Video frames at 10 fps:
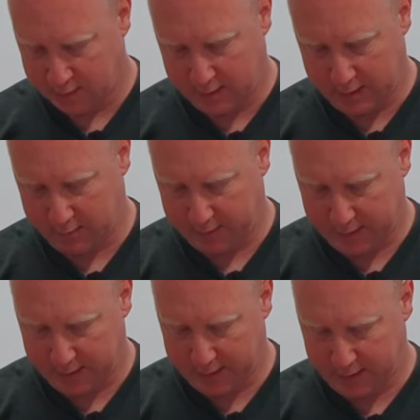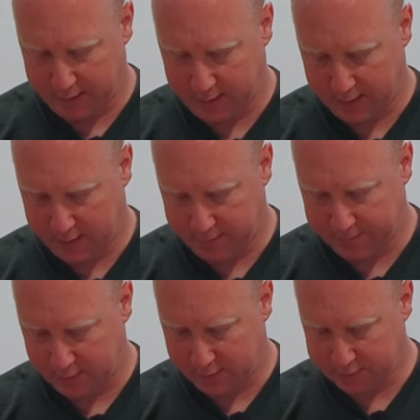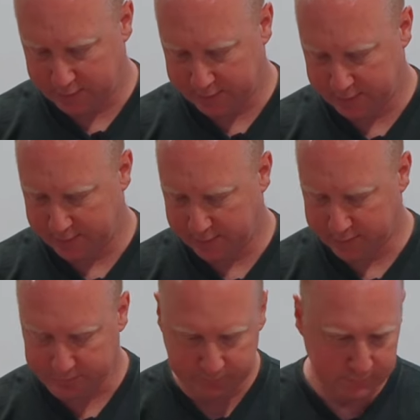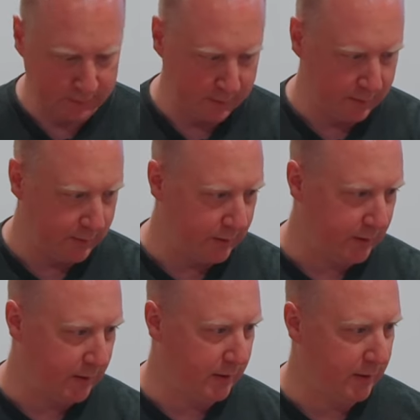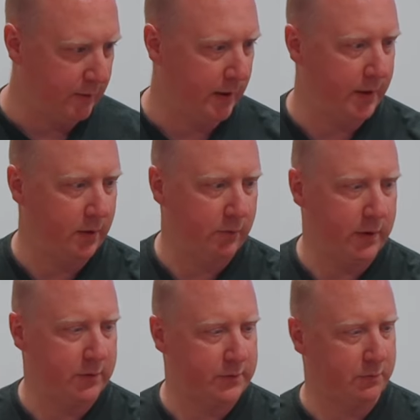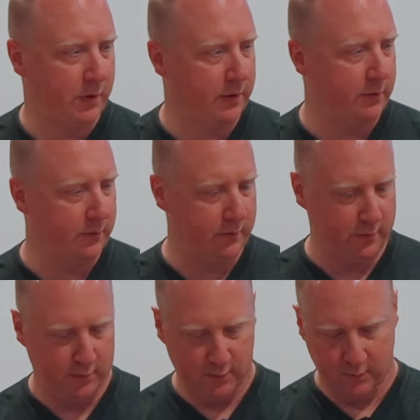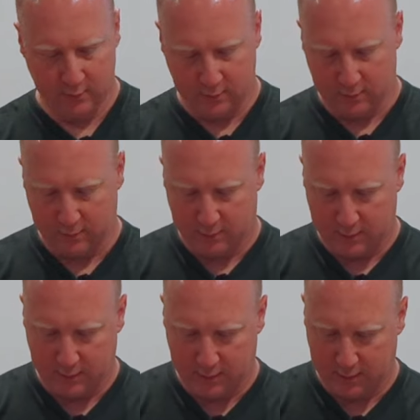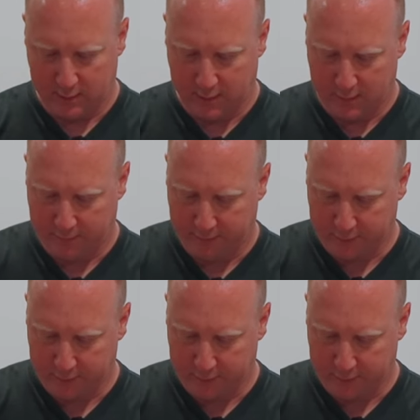And we've got an Allen key for adjusting. I know we use one in here for